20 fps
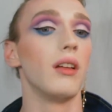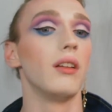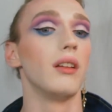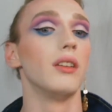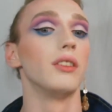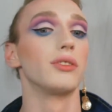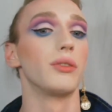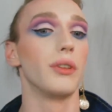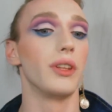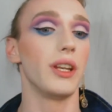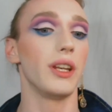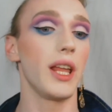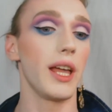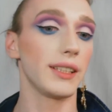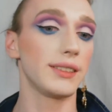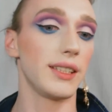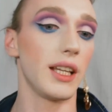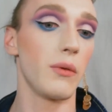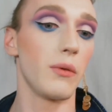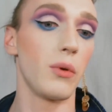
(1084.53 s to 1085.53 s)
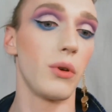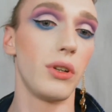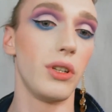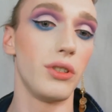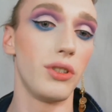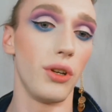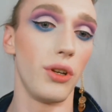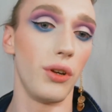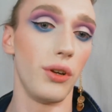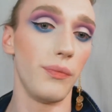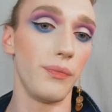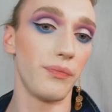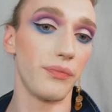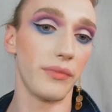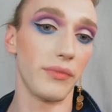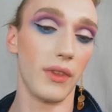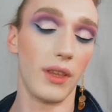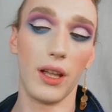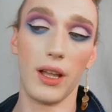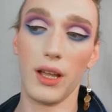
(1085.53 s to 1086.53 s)
so the next thing we're going to
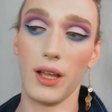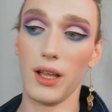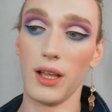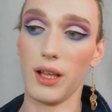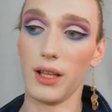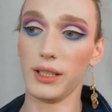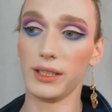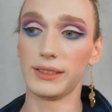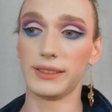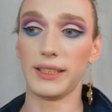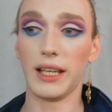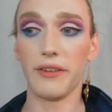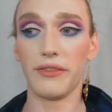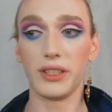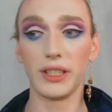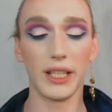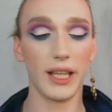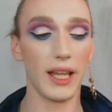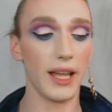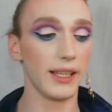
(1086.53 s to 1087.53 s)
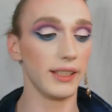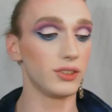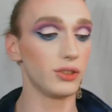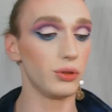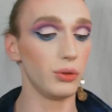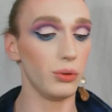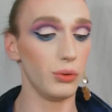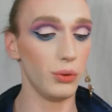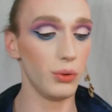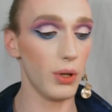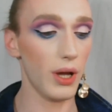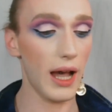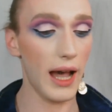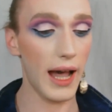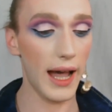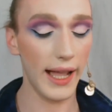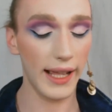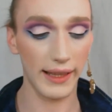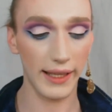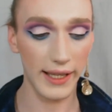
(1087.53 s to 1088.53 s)
do definitely is to
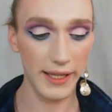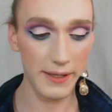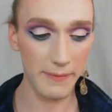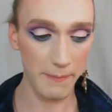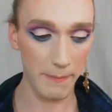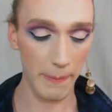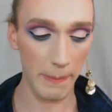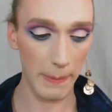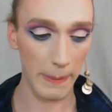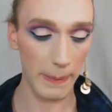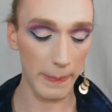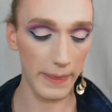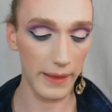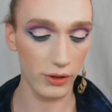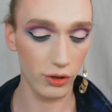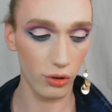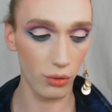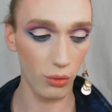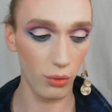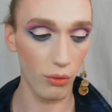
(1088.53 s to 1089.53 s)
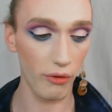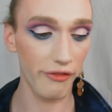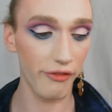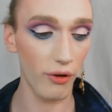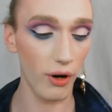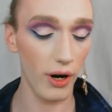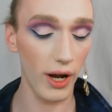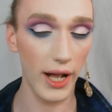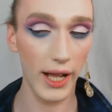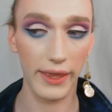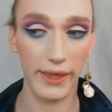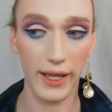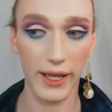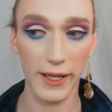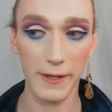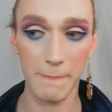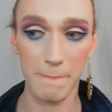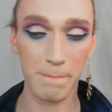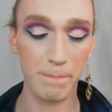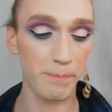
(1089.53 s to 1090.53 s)
highlight. So for
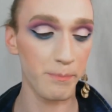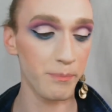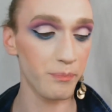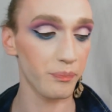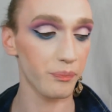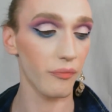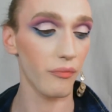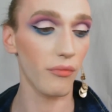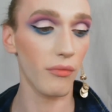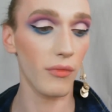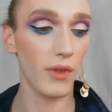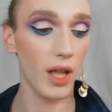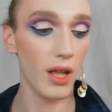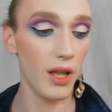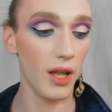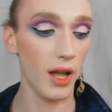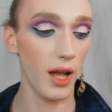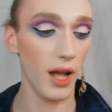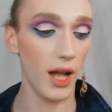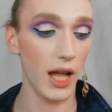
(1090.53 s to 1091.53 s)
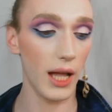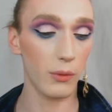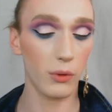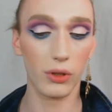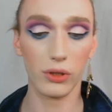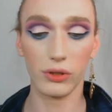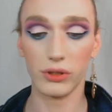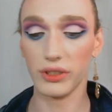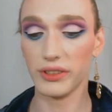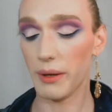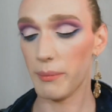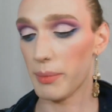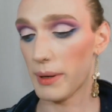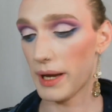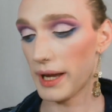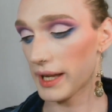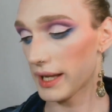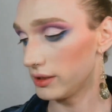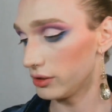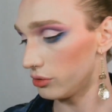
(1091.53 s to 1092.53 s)
highlight, I'm going to dip
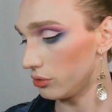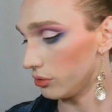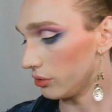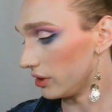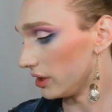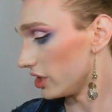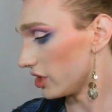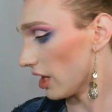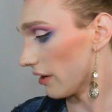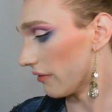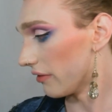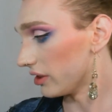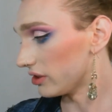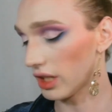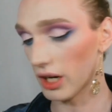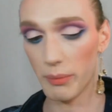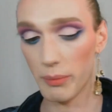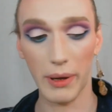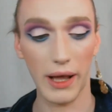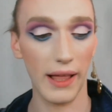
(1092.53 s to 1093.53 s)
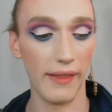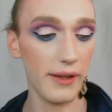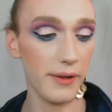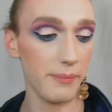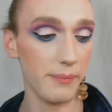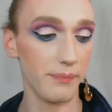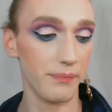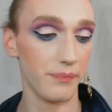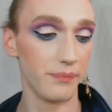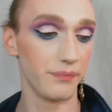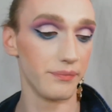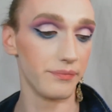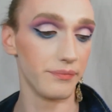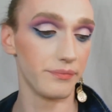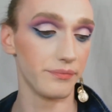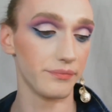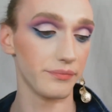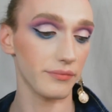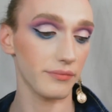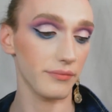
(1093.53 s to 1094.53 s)
back into the Jeffree Star palette, and
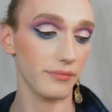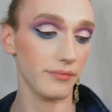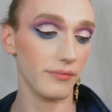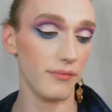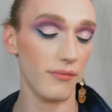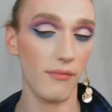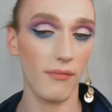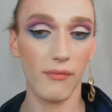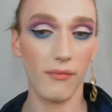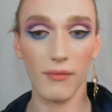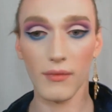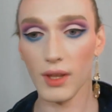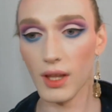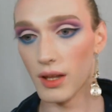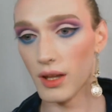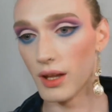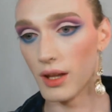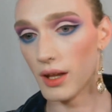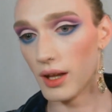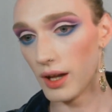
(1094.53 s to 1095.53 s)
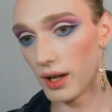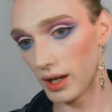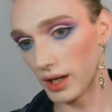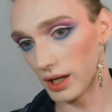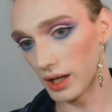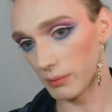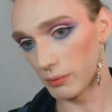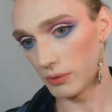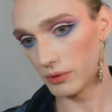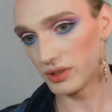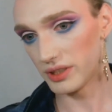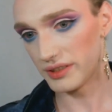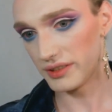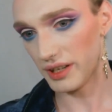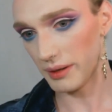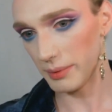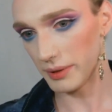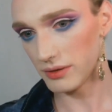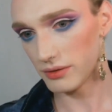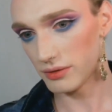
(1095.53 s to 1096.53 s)
I'm going to
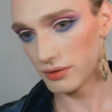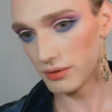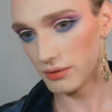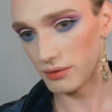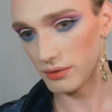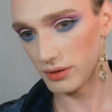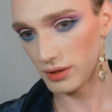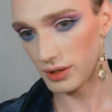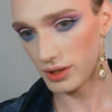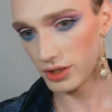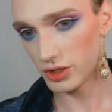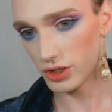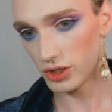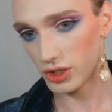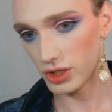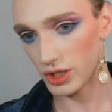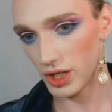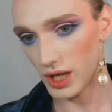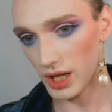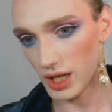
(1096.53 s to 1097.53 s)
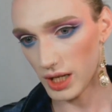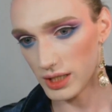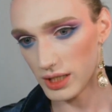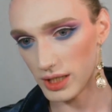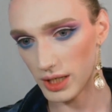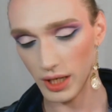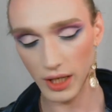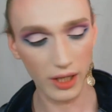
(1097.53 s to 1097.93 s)
dip into the shade...